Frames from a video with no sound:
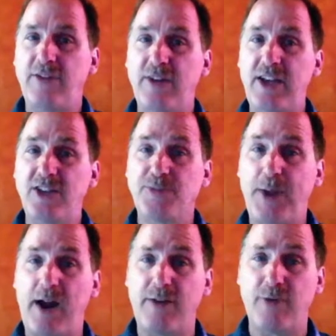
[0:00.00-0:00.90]
Has each
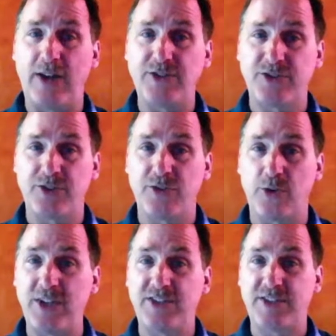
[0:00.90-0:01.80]
pair of registers
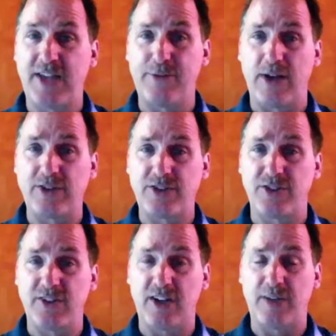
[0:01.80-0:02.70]
or each set of
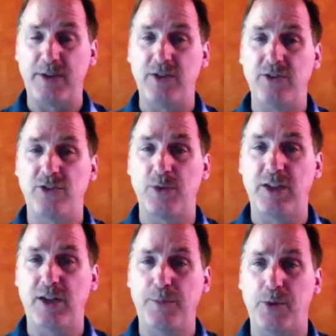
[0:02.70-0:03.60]
registers that can be used with
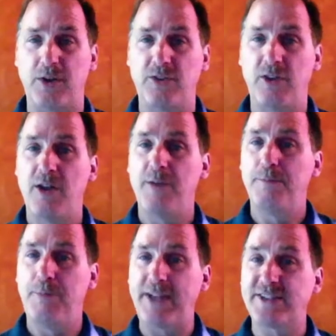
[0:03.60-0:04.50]
the inputs
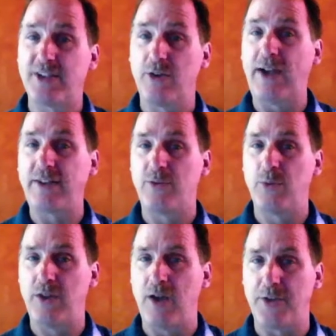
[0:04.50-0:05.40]
been selected
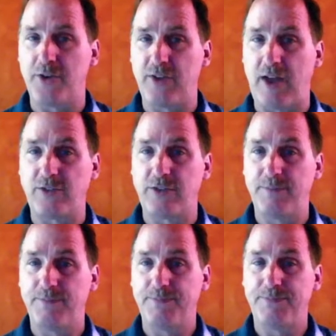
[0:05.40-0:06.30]
with the other sets?
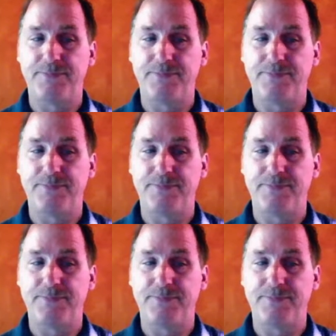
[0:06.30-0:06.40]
